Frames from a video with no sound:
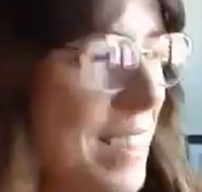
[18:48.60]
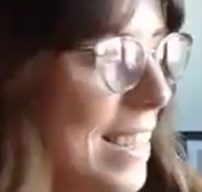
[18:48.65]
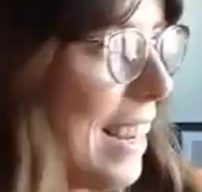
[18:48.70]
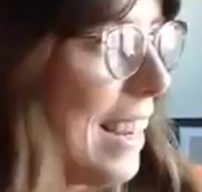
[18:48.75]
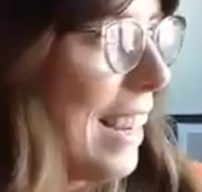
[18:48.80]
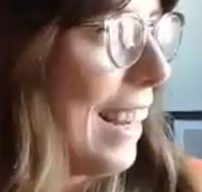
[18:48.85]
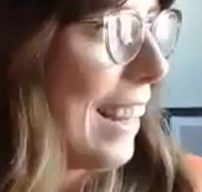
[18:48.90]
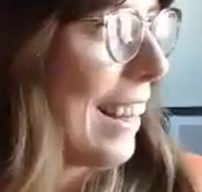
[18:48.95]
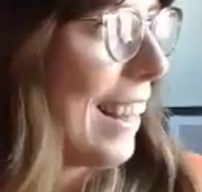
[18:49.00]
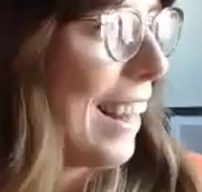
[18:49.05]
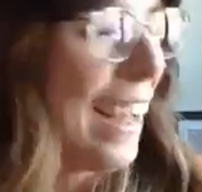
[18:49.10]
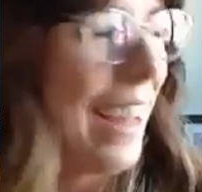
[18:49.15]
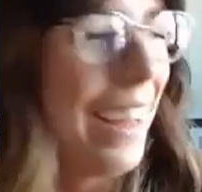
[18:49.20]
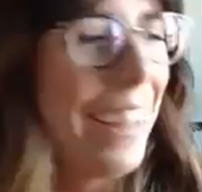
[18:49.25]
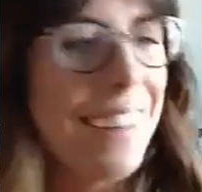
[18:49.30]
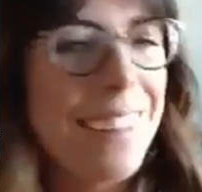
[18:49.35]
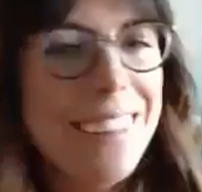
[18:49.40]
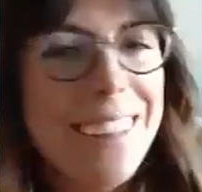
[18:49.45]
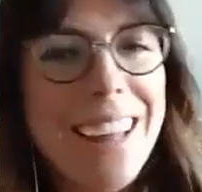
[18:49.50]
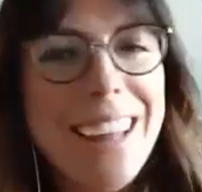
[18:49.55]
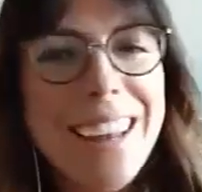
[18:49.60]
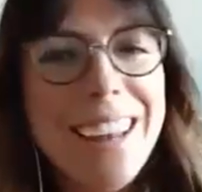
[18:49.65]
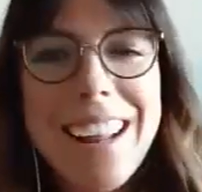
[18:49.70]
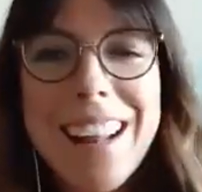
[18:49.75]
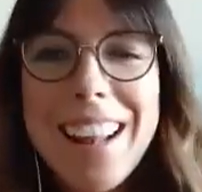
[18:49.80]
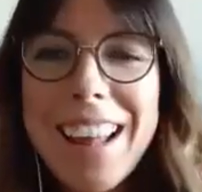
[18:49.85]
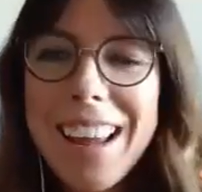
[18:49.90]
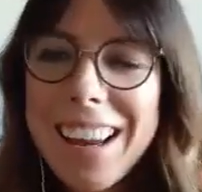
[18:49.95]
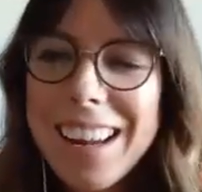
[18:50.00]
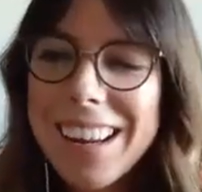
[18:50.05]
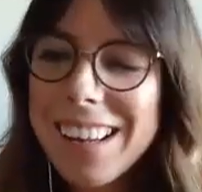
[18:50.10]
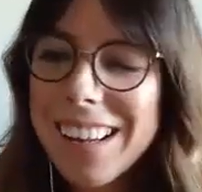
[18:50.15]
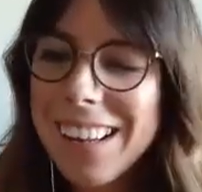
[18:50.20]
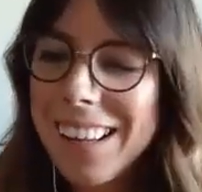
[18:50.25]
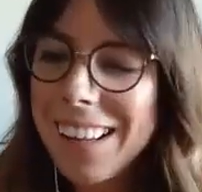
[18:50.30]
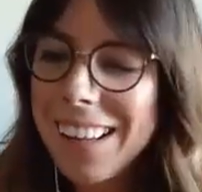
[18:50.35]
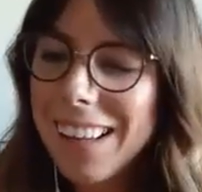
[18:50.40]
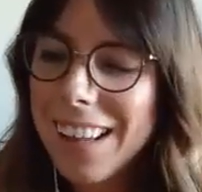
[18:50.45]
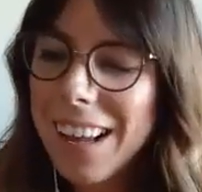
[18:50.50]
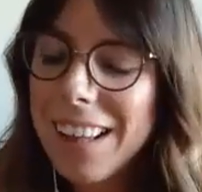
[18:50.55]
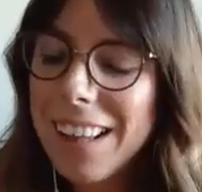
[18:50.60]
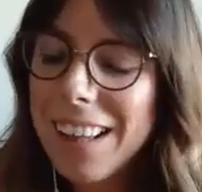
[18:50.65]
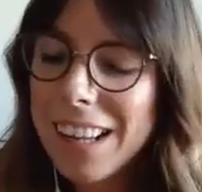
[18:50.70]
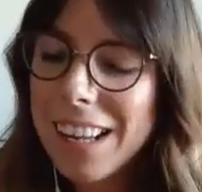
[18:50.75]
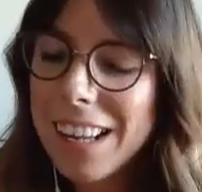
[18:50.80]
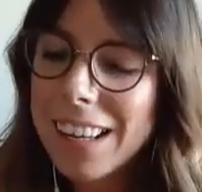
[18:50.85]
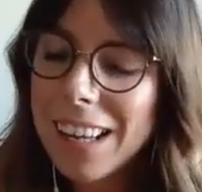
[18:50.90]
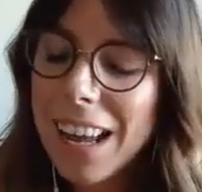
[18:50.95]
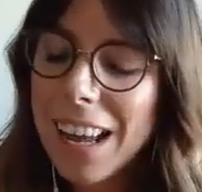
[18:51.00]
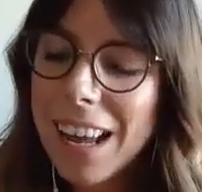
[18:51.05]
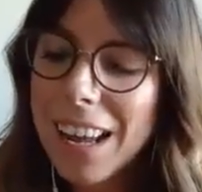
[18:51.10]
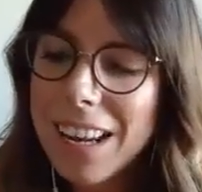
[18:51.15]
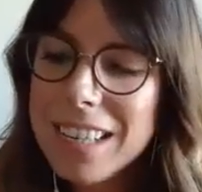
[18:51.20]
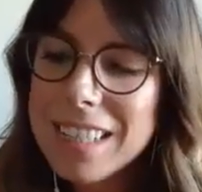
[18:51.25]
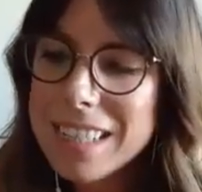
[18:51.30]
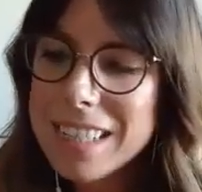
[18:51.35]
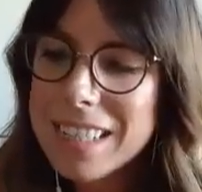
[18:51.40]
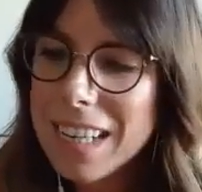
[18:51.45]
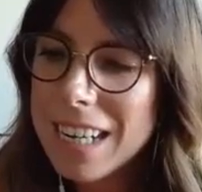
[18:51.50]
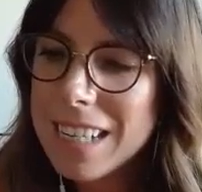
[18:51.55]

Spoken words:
stealing that. And I think, yeah,